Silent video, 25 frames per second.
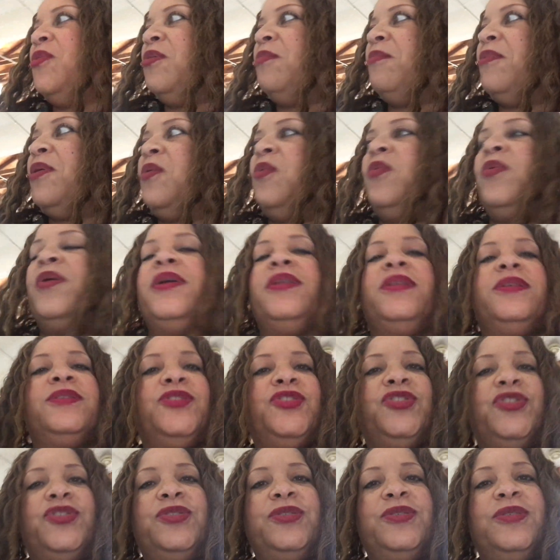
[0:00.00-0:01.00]
on my way to
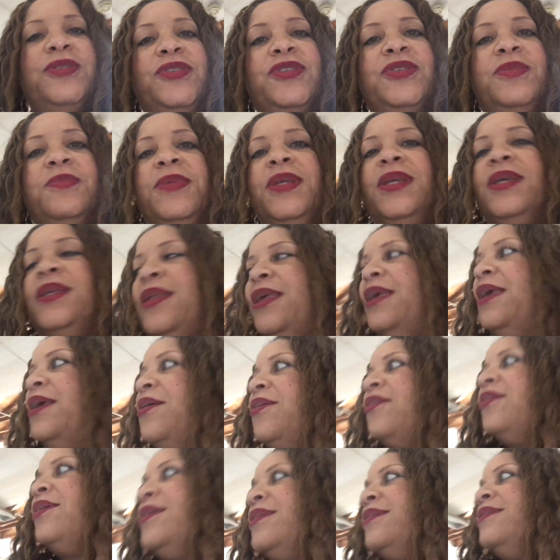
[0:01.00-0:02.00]
church, me and
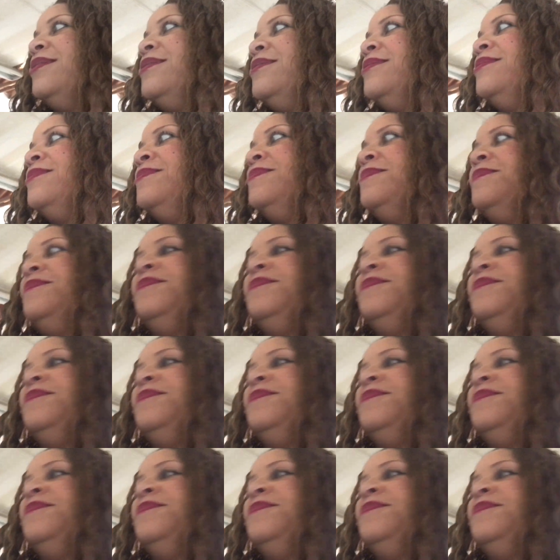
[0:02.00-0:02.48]
Aaron.